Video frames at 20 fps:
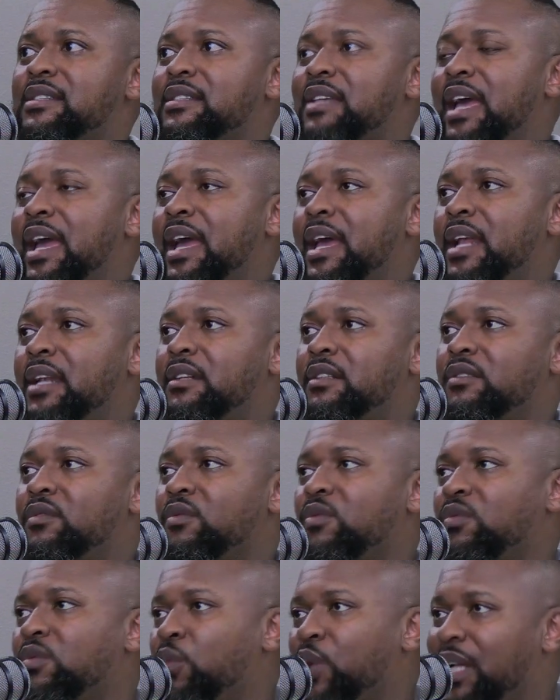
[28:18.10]
and
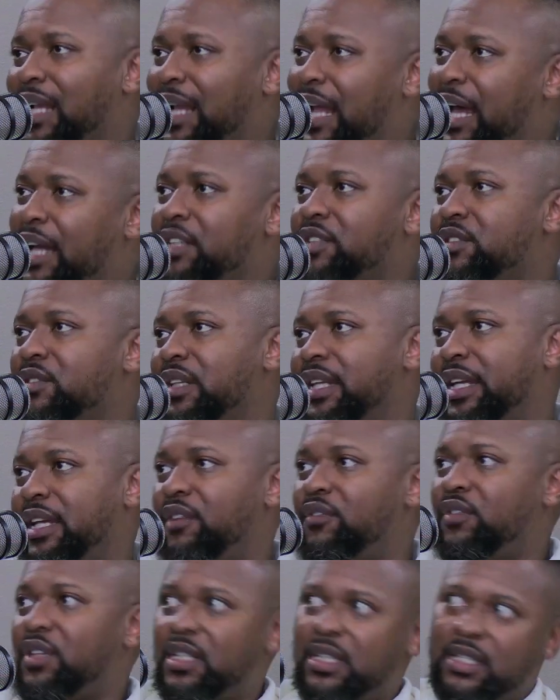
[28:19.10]
would like to
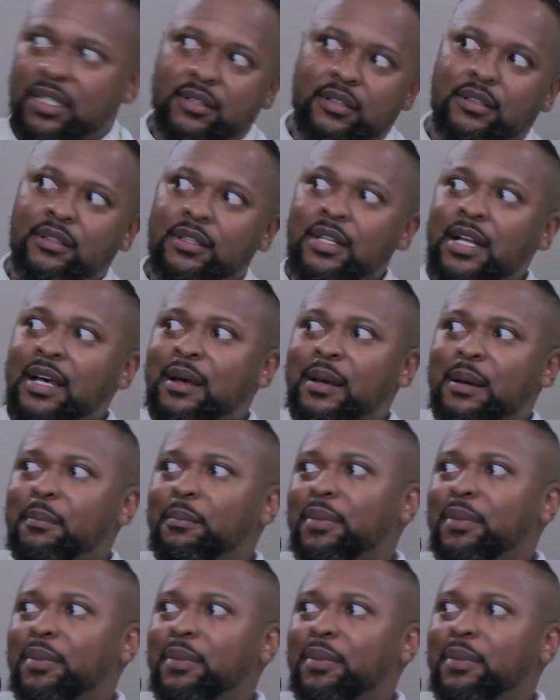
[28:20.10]
leave the deal, but